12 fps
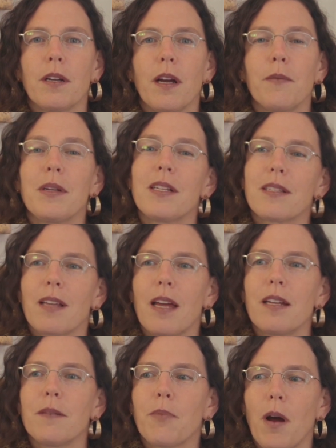and we
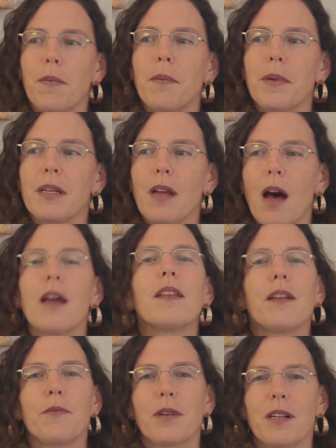decided probably not,
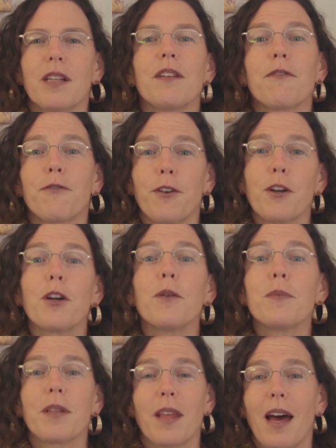then we're
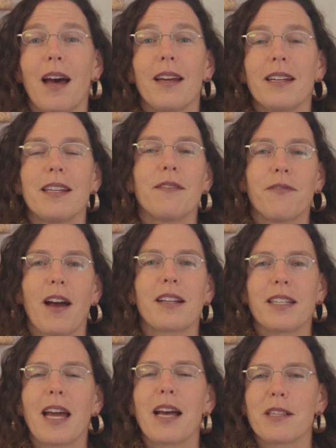confirmed that in fact
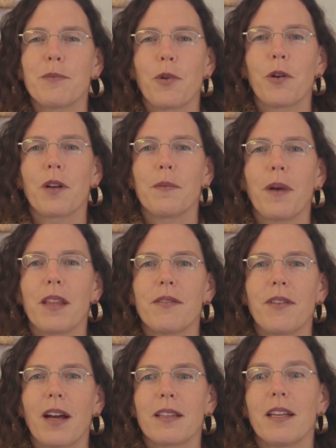it hasn't broken by the
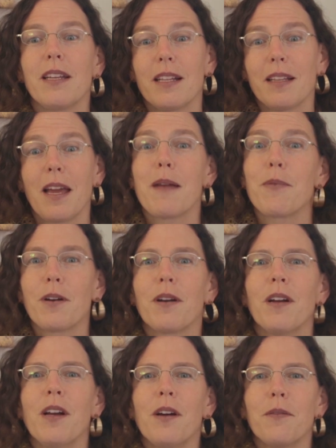fact that in
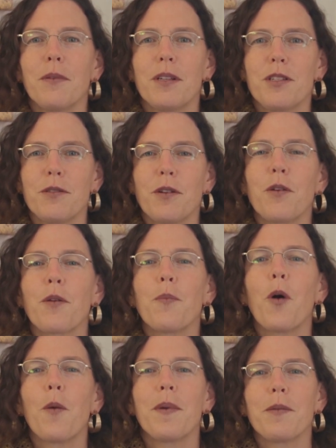labor we do know the
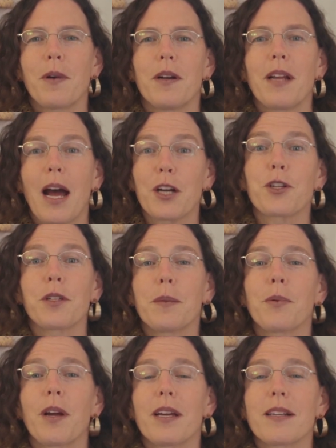moment where it actually
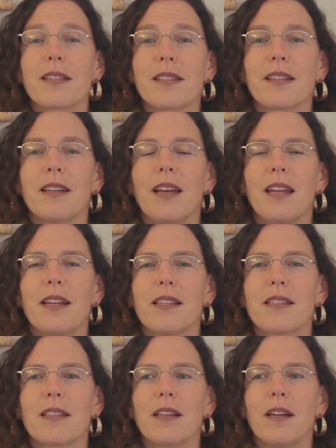breaks. And
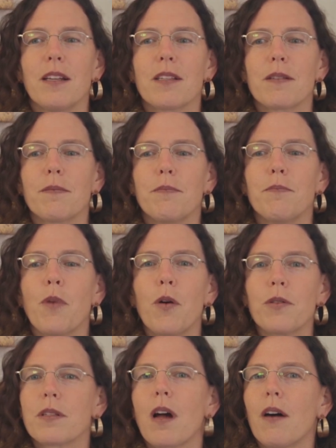it's
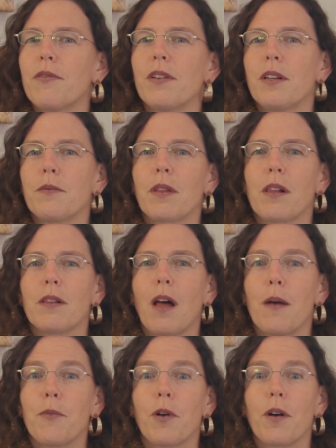most often with a
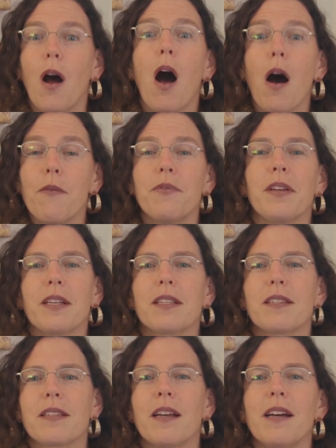lot more
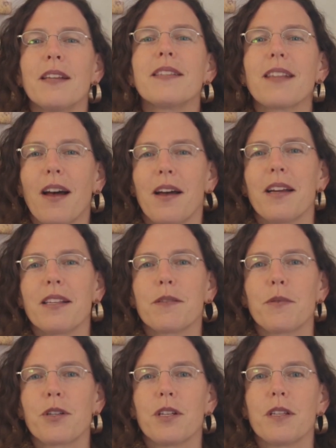obvious signs,
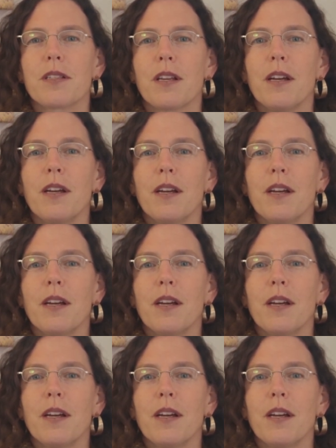which is